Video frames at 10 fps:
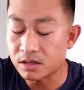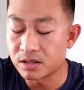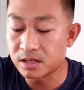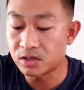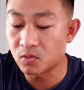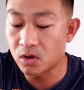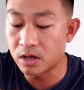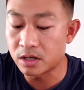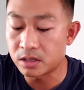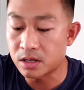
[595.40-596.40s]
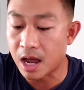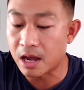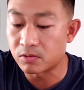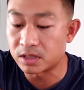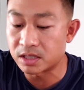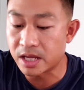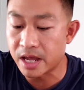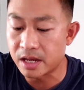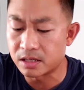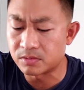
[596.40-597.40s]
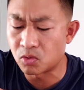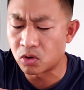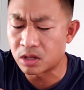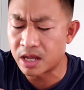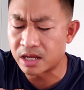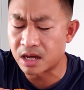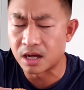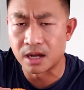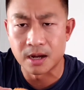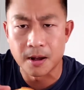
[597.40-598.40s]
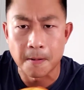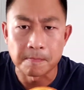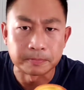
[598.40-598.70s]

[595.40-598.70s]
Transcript: This one, I would say, is more like a